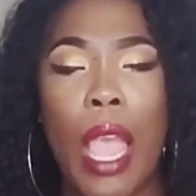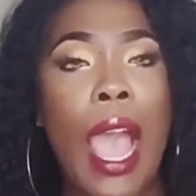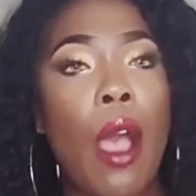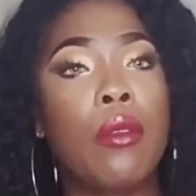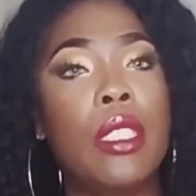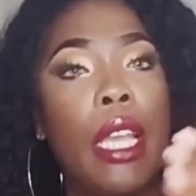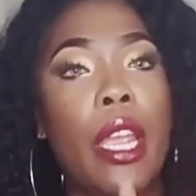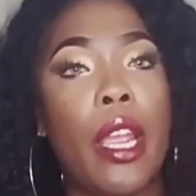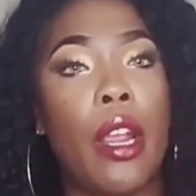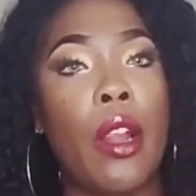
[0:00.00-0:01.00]
how
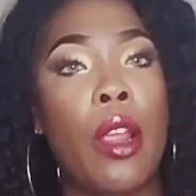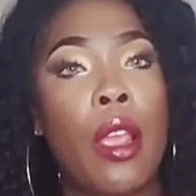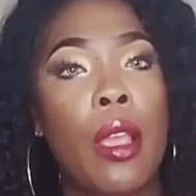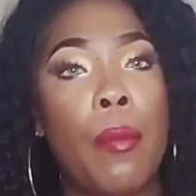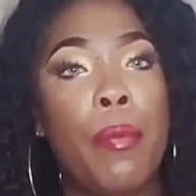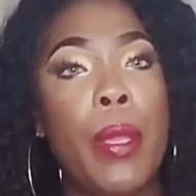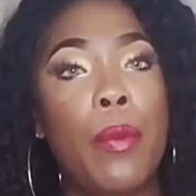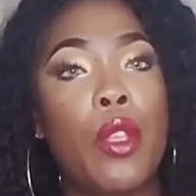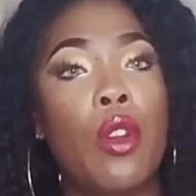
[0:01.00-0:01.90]
dare people,